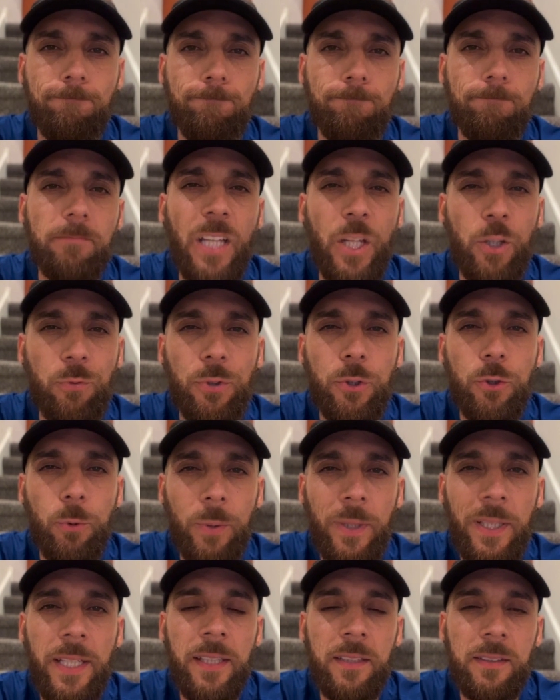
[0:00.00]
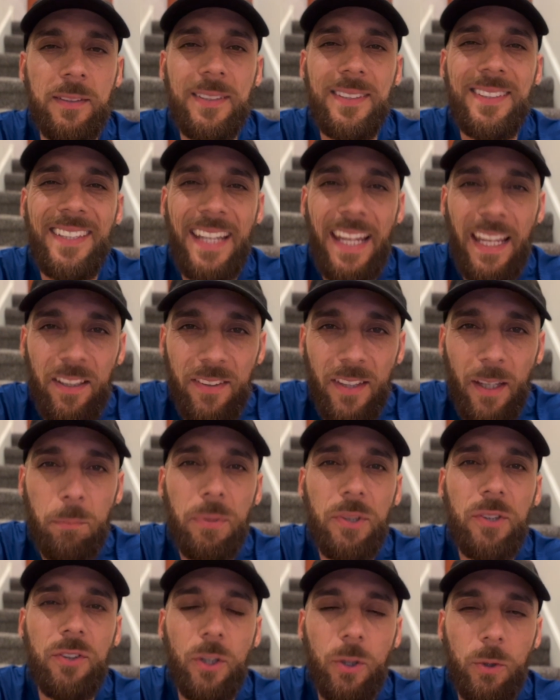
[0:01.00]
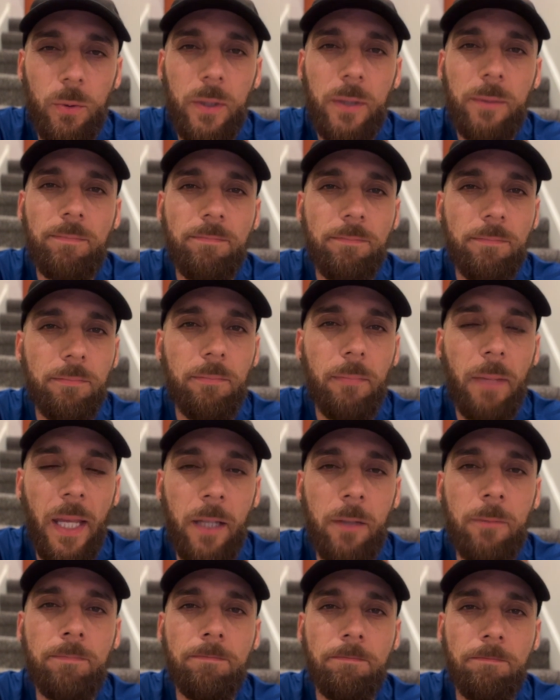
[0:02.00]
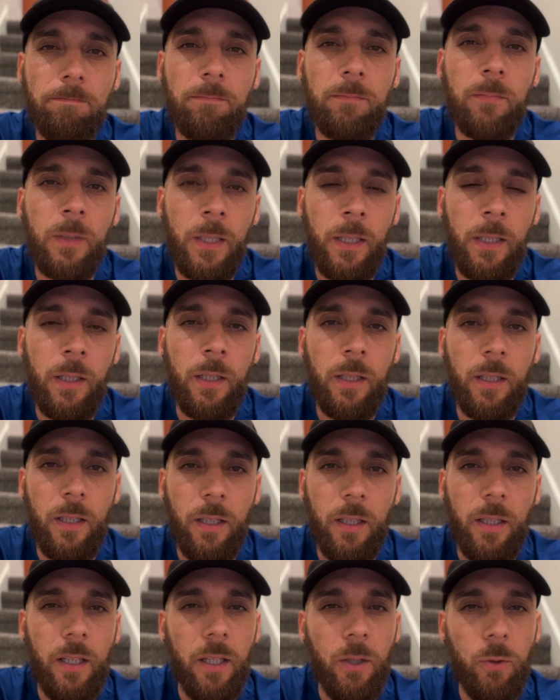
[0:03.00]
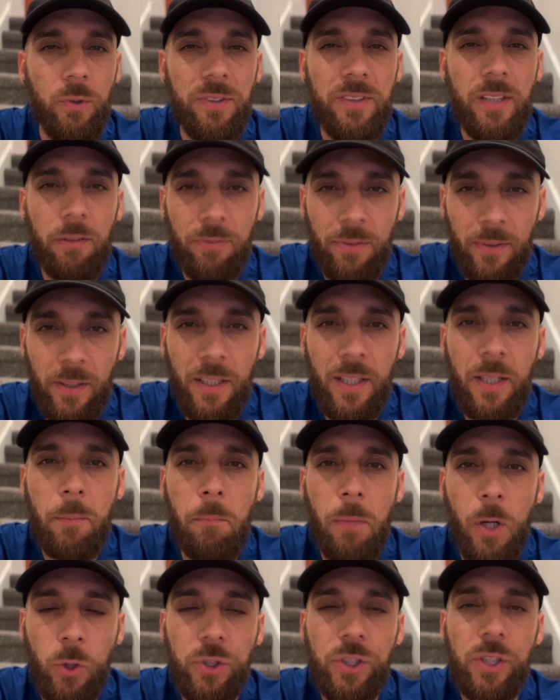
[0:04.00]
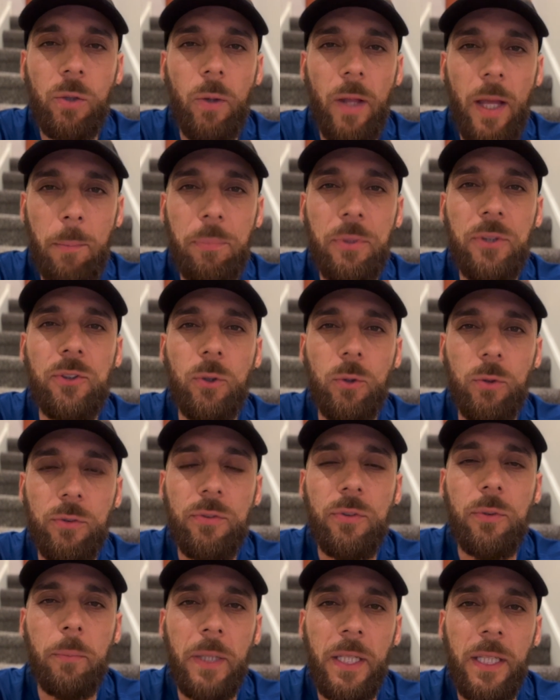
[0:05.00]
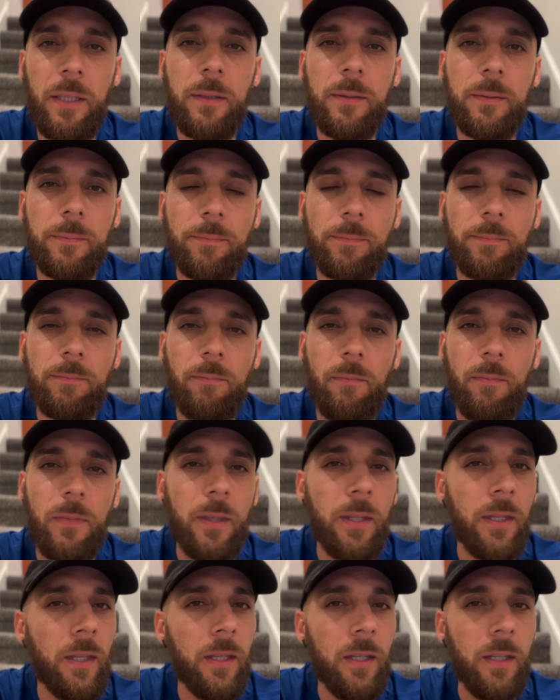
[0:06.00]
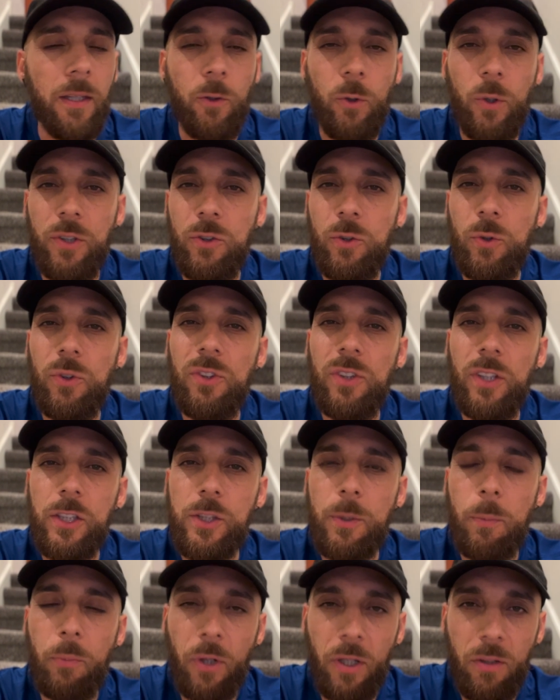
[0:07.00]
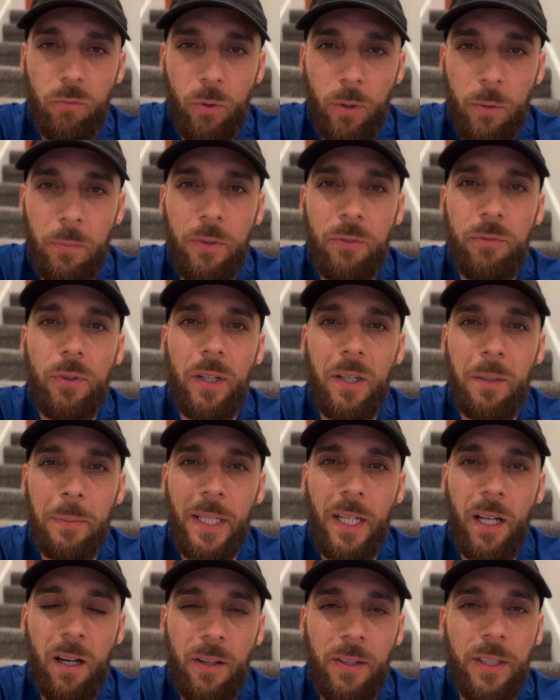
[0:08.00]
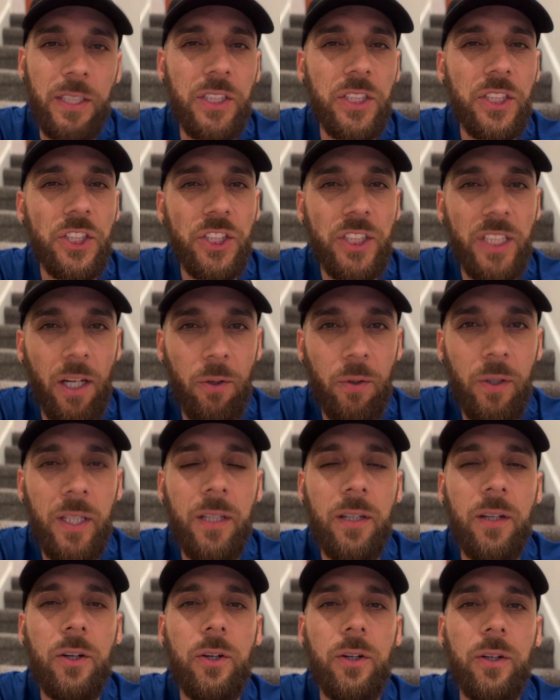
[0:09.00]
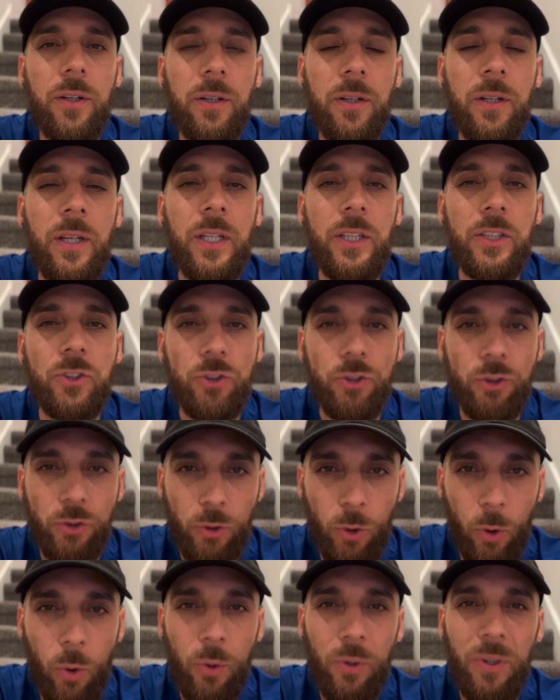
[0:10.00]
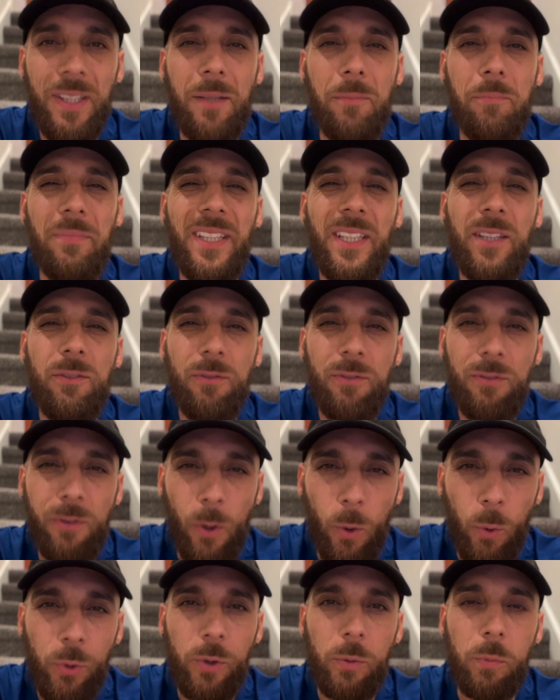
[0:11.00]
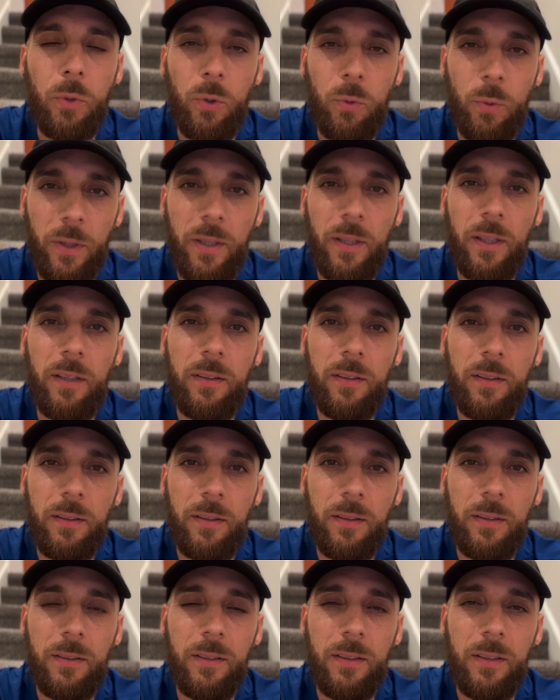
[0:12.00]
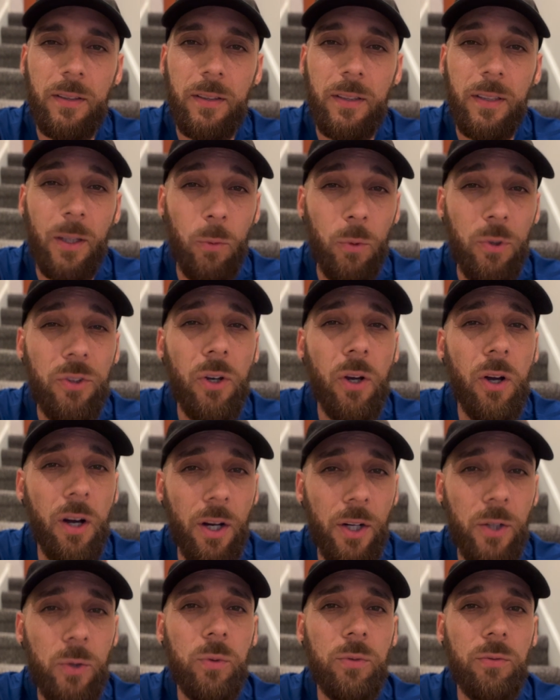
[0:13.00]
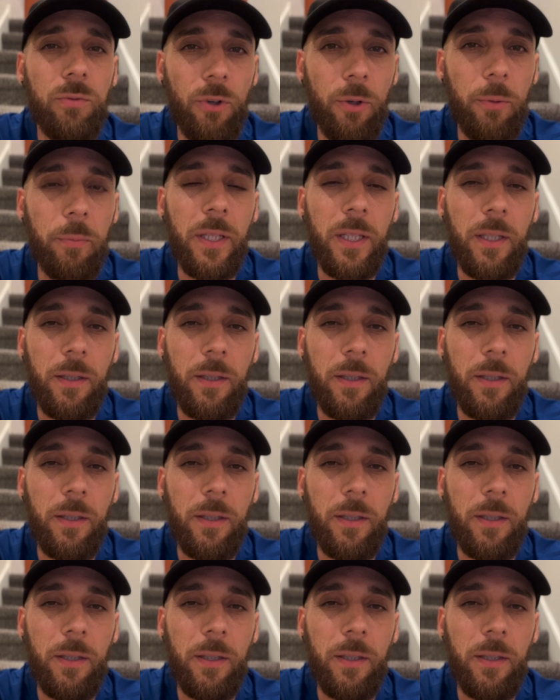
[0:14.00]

Thanks for tuning in to today's episode. Man, it was definitely an emotional episode for me. Crystal's such a brave woman for coming on and just sharing her story and being vulnerable with us. It was a hard one for me.